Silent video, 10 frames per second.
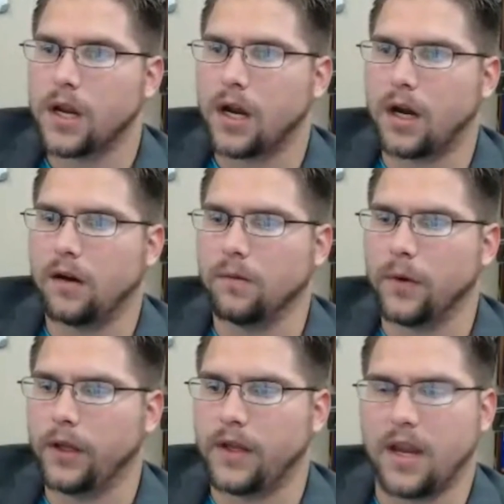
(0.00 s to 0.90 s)

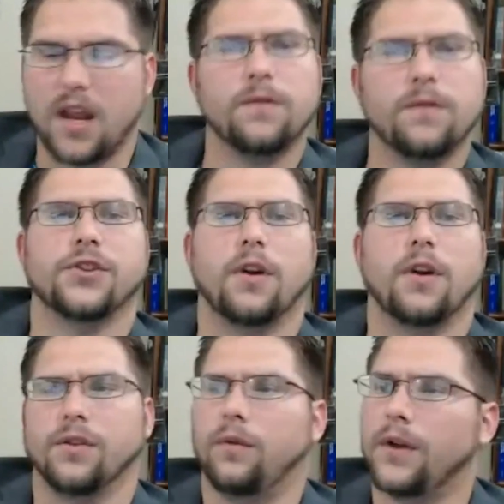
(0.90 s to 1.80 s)
really the
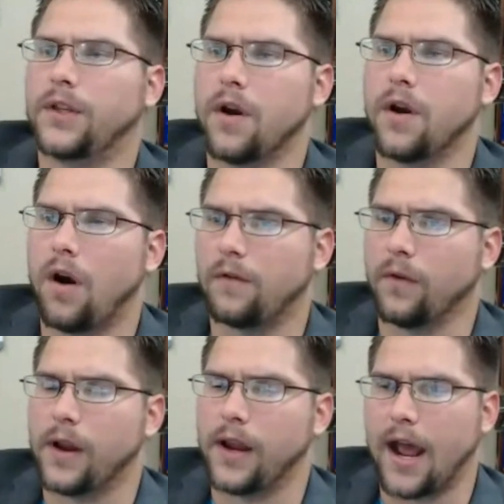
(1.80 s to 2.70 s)
infrastructure of what they're
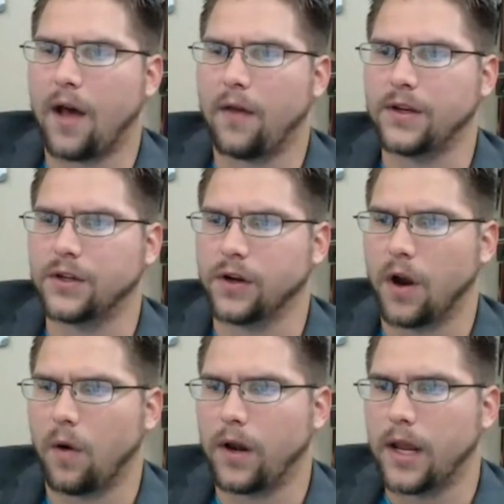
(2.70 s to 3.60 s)
offering and how things are
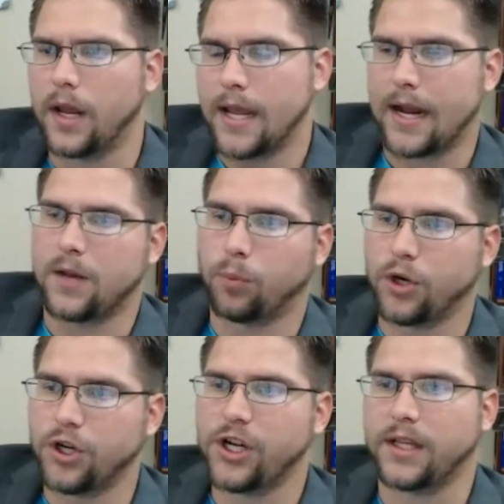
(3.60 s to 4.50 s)
going. And I
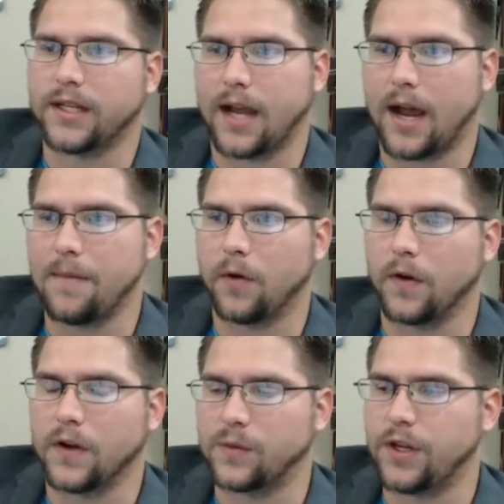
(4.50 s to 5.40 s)
appreciate the time,
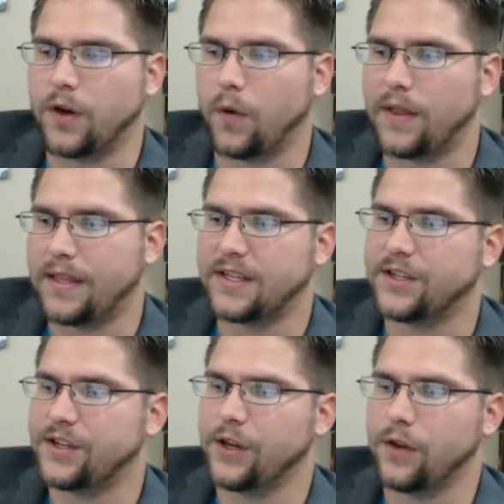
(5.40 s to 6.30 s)
Chris, but what this
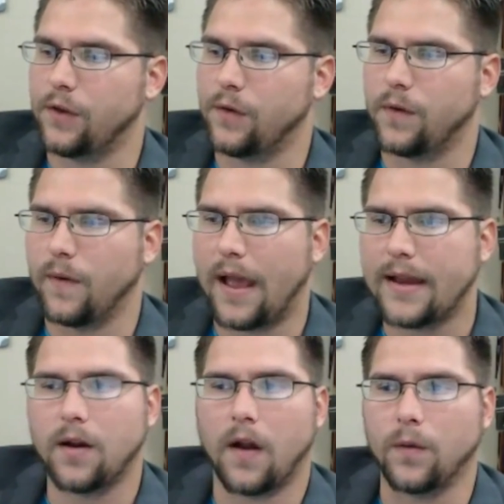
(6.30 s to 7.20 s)
is, you
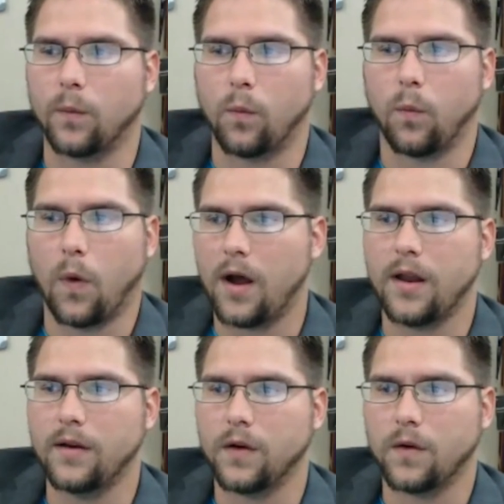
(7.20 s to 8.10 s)
ended on
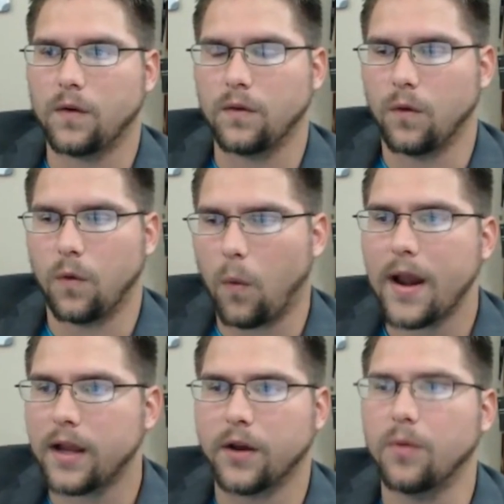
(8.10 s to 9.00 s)
one
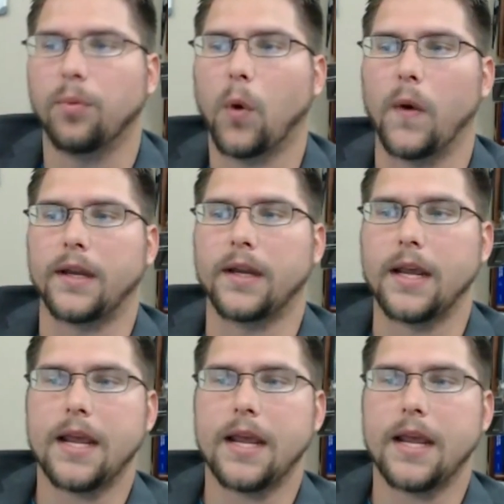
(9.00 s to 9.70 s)
quite a good point.